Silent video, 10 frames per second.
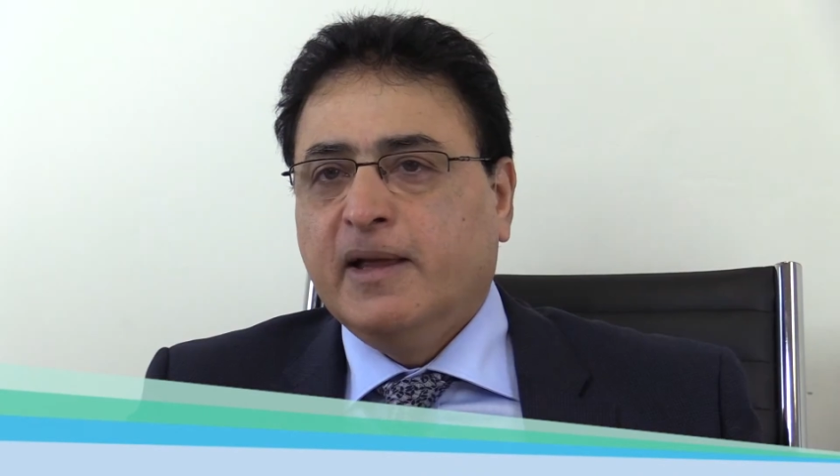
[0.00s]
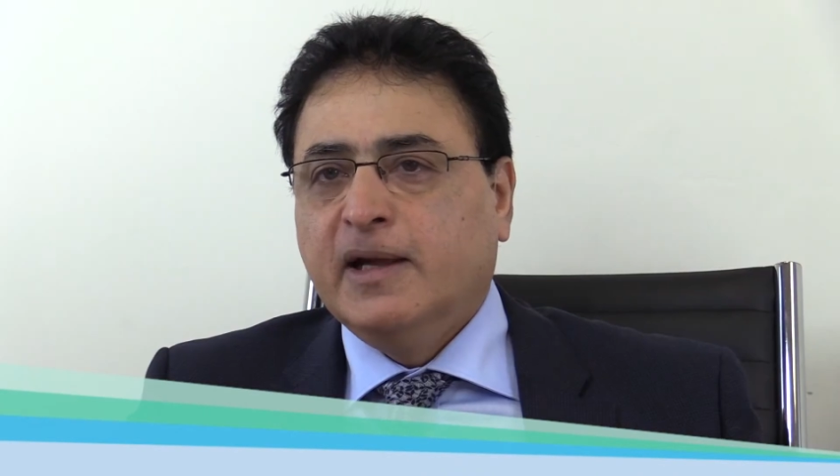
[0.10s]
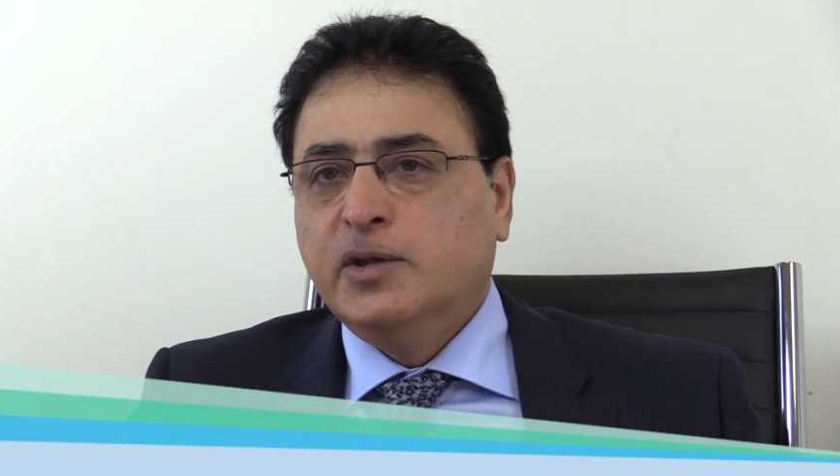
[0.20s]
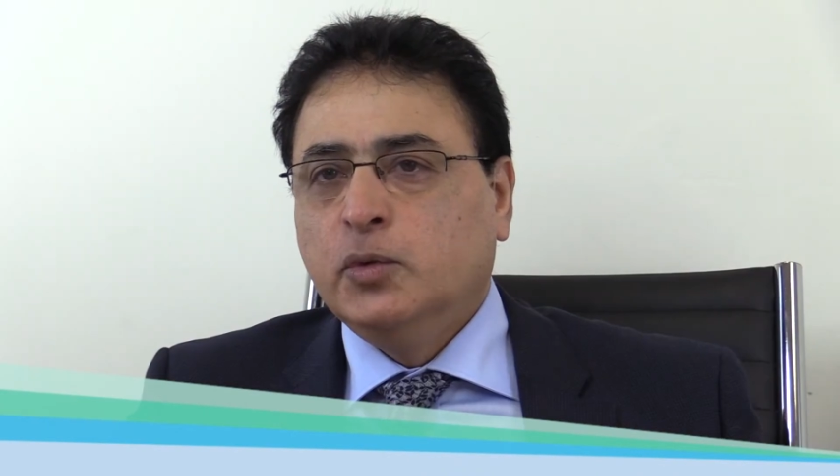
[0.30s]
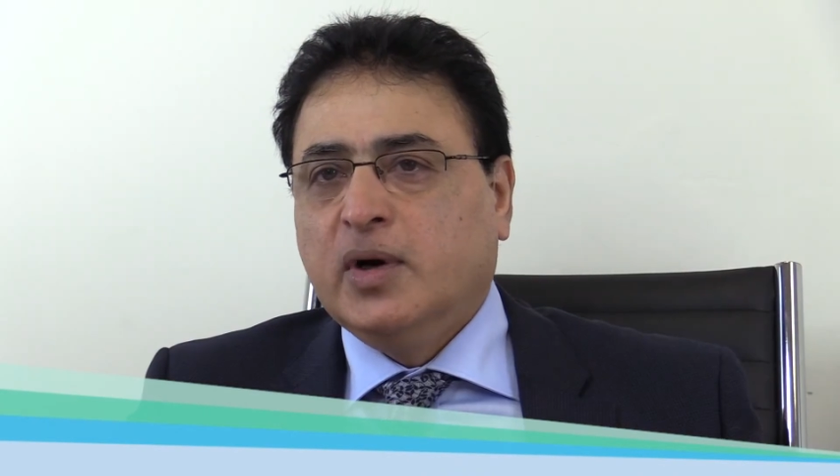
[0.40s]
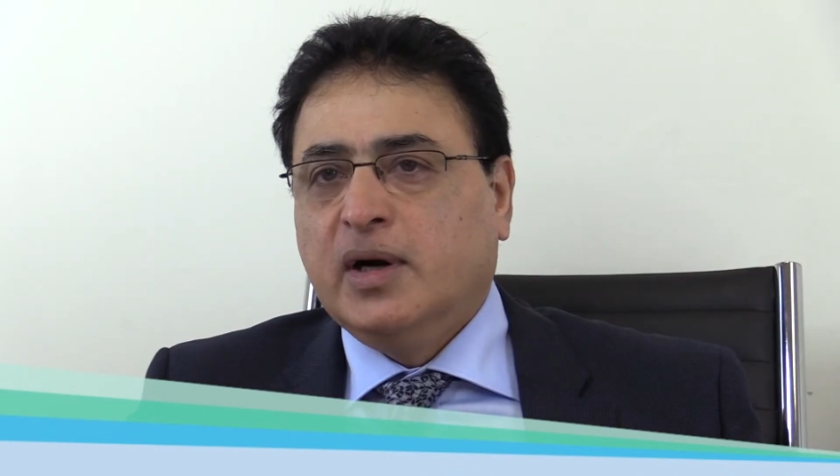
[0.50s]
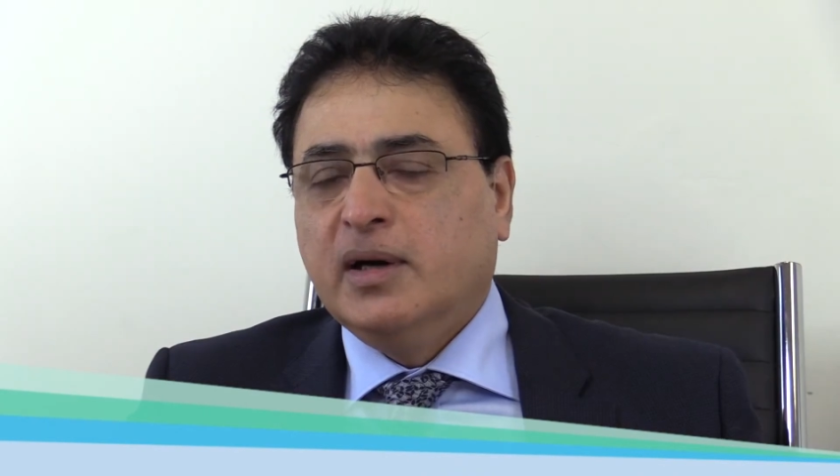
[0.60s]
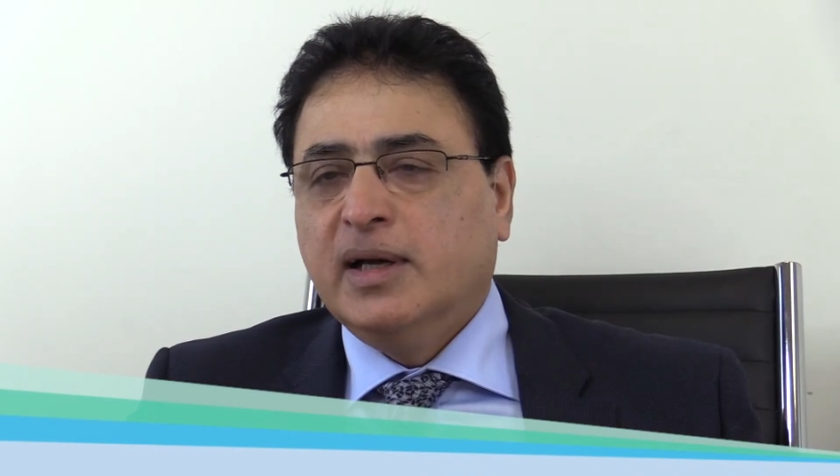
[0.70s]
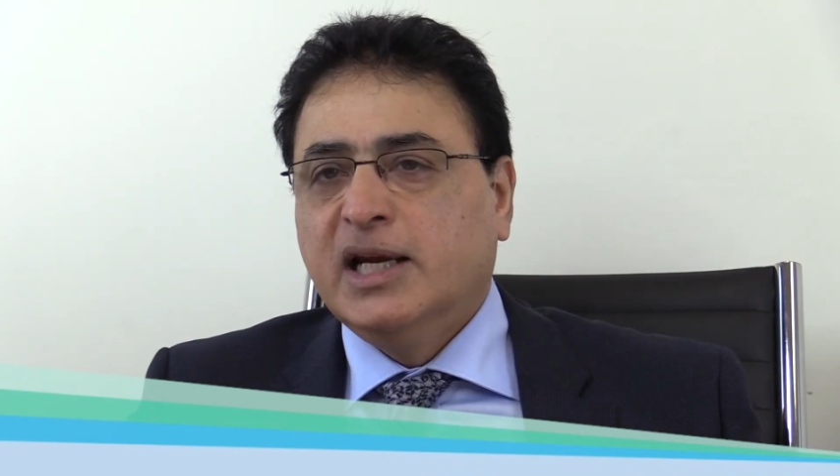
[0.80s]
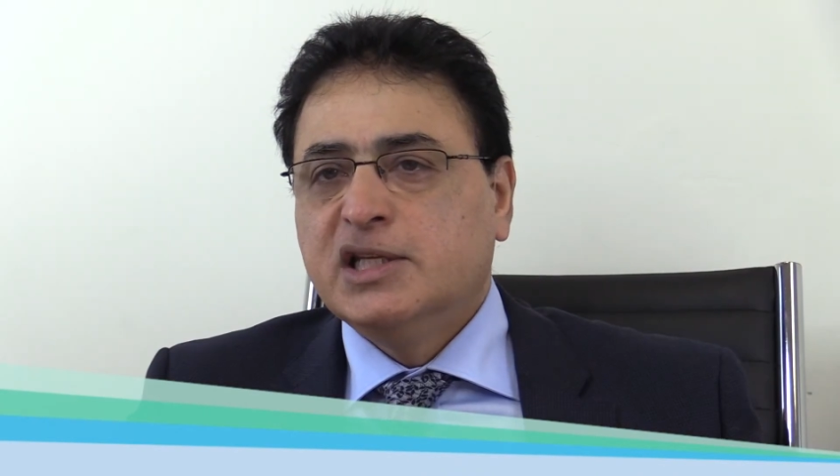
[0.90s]
and you
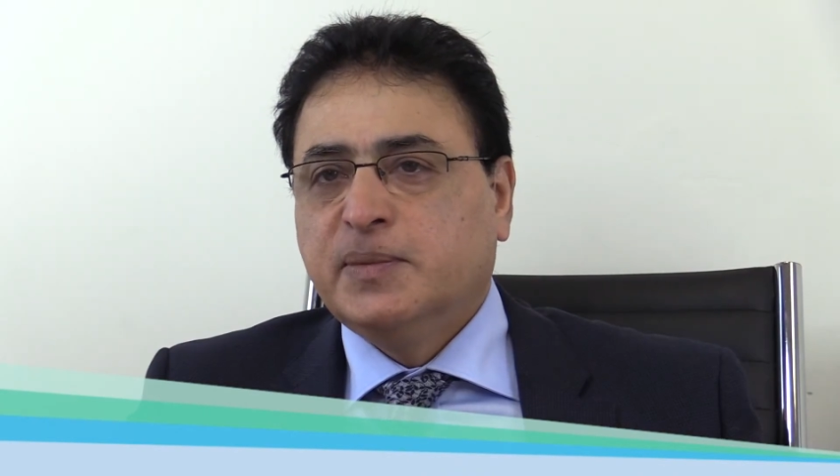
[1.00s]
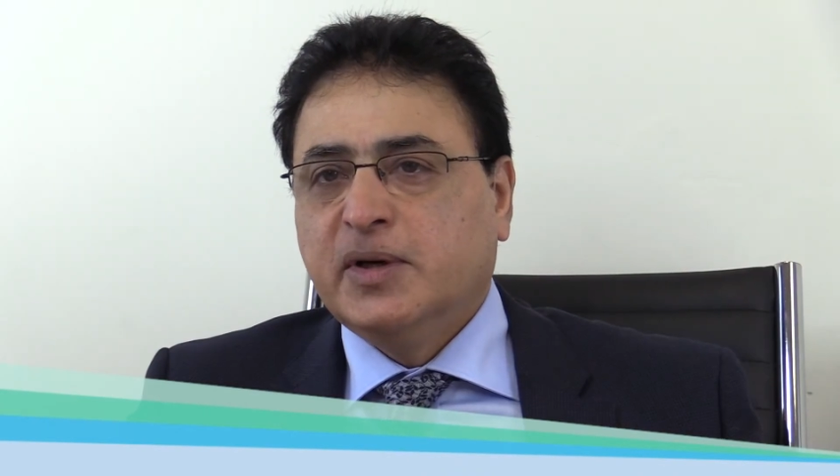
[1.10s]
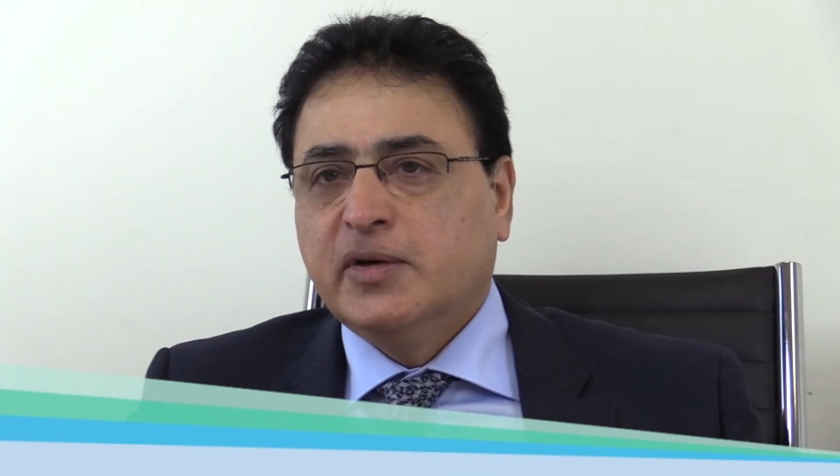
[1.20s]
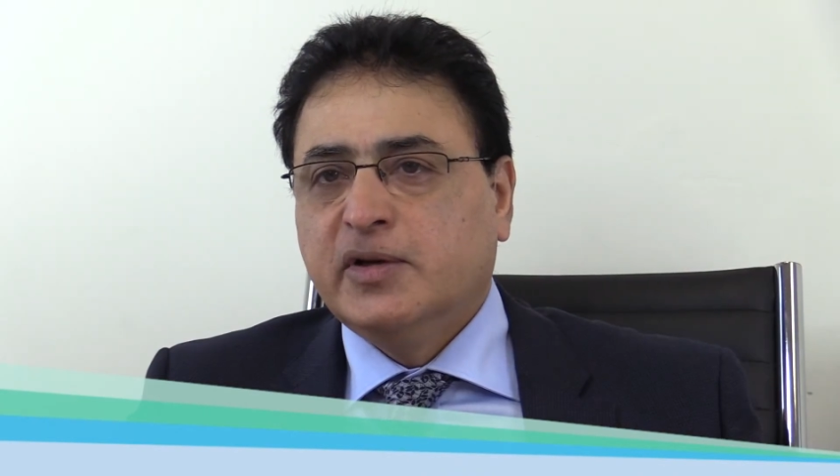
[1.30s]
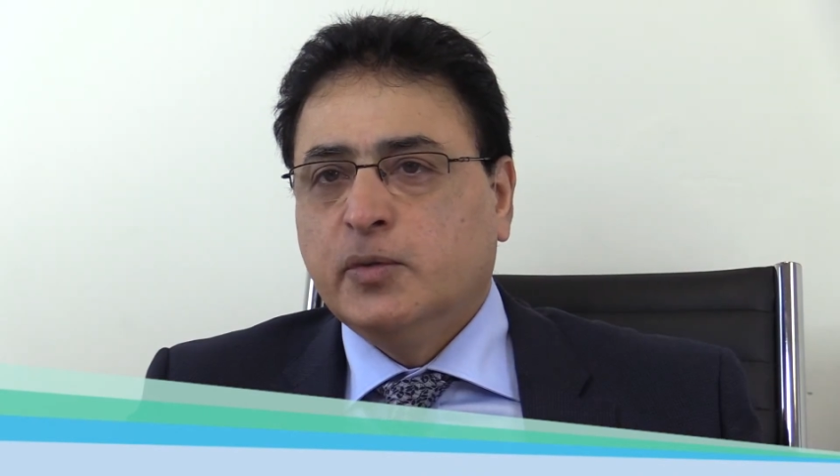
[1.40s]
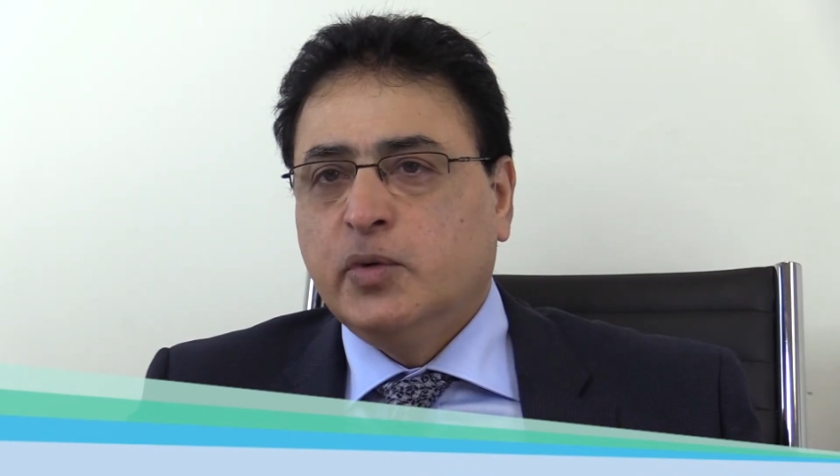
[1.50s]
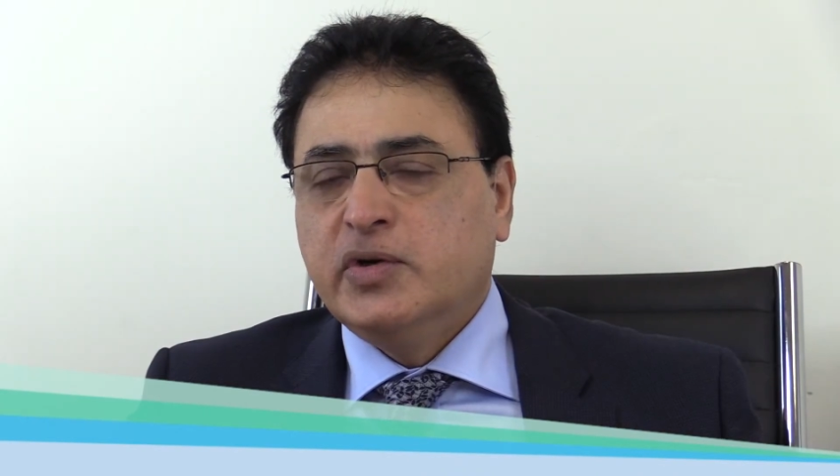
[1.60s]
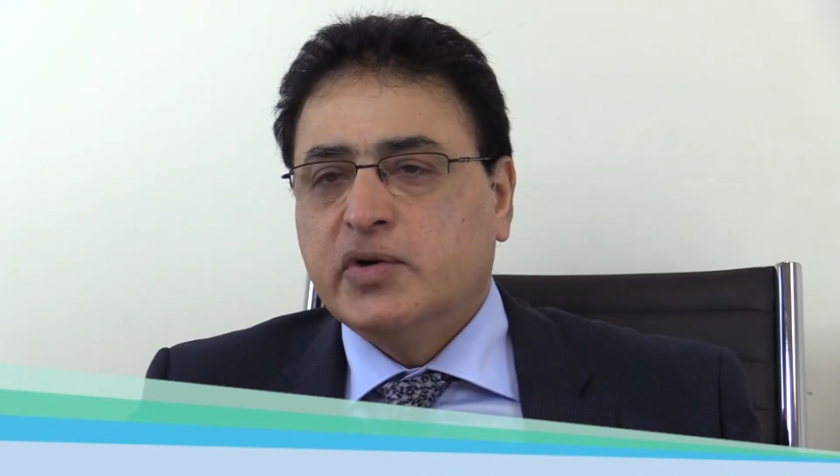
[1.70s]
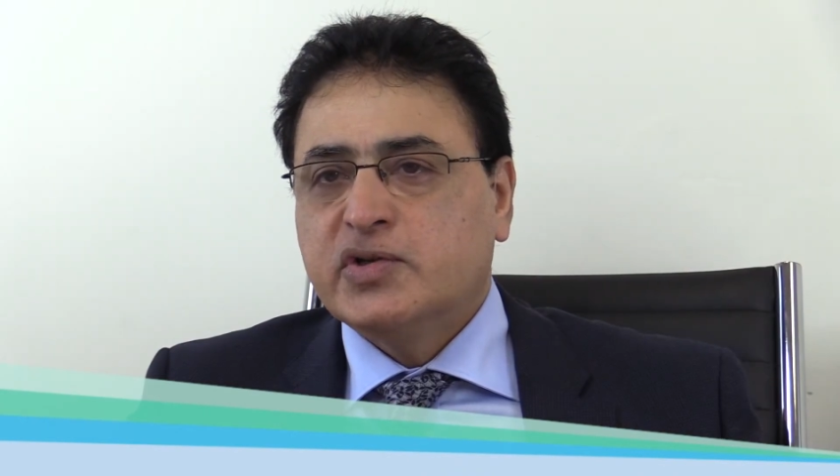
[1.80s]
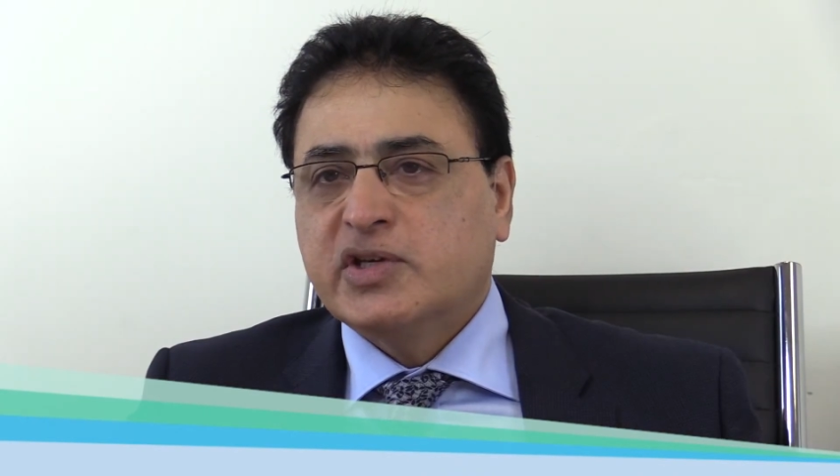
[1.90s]
are eligible under the
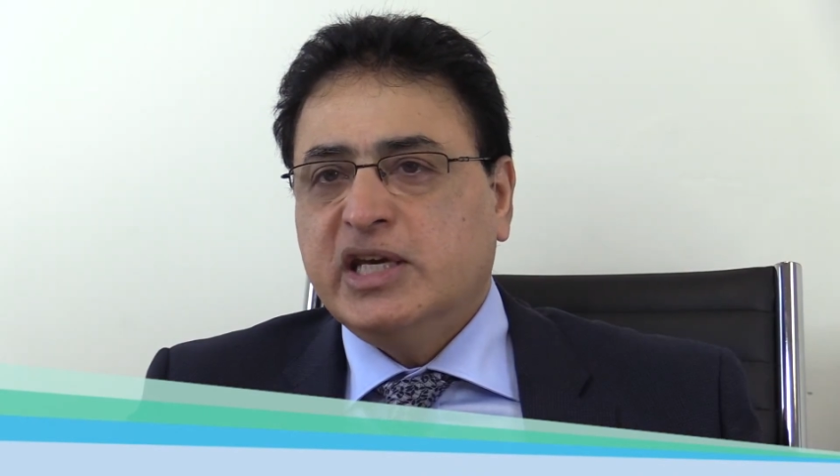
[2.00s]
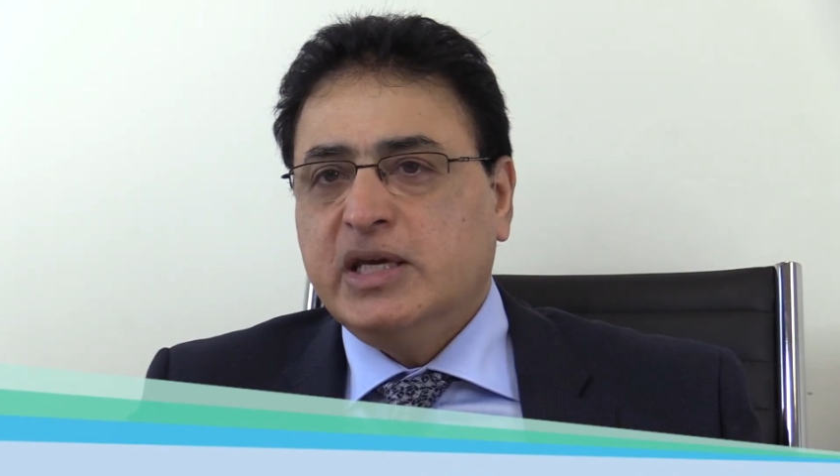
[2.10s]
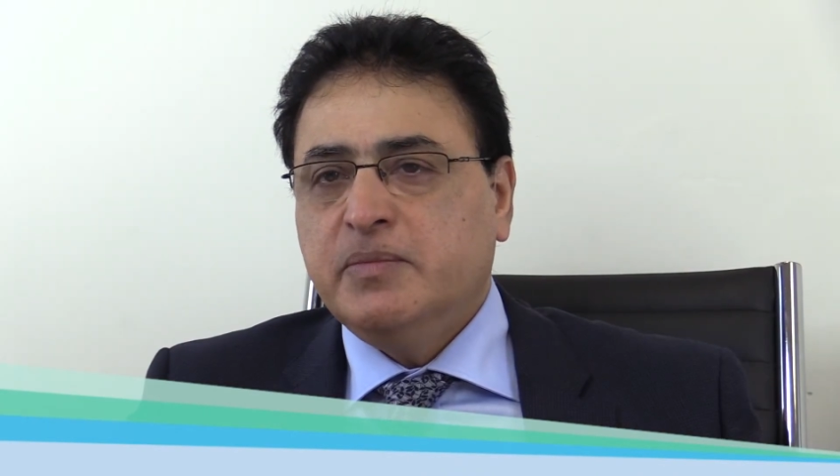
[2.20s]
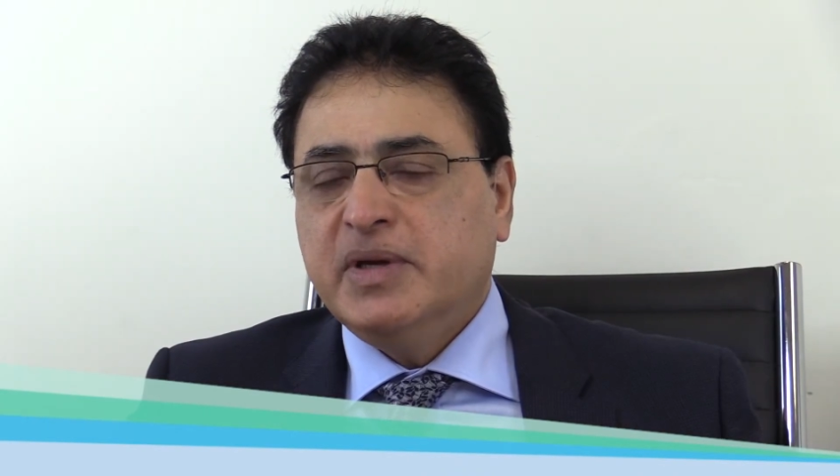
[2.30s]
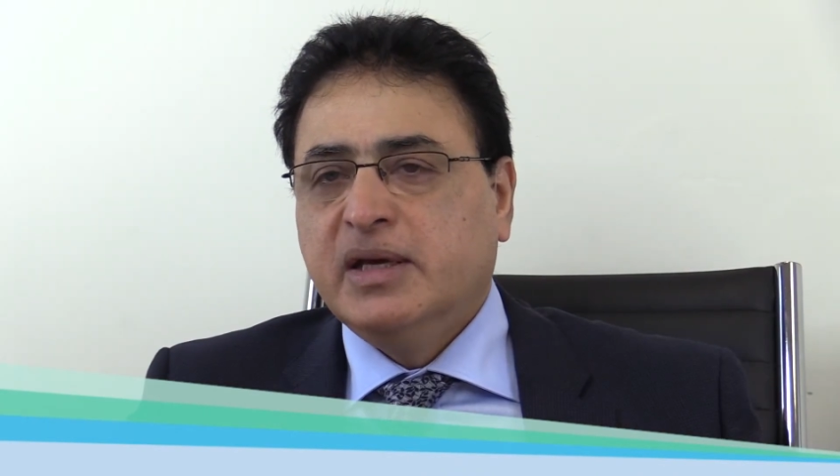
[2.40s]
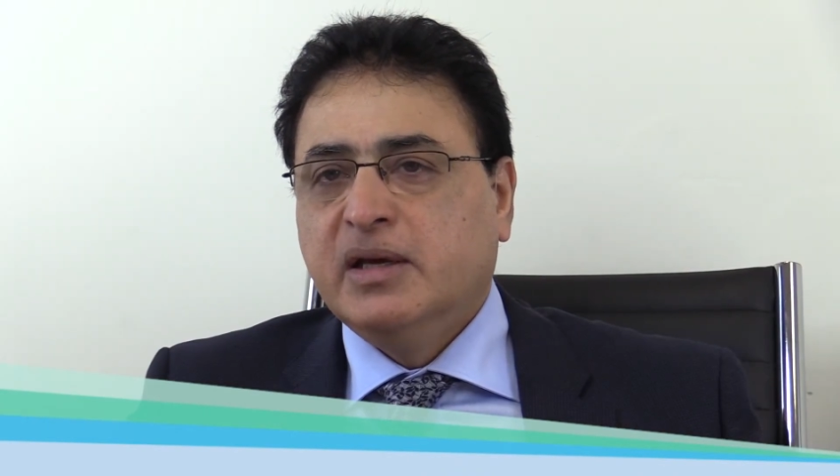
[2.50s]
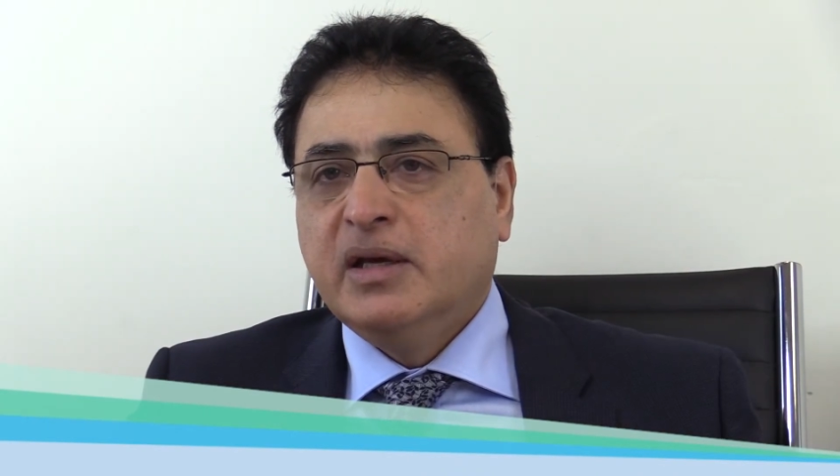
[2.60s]
Windrush scheme,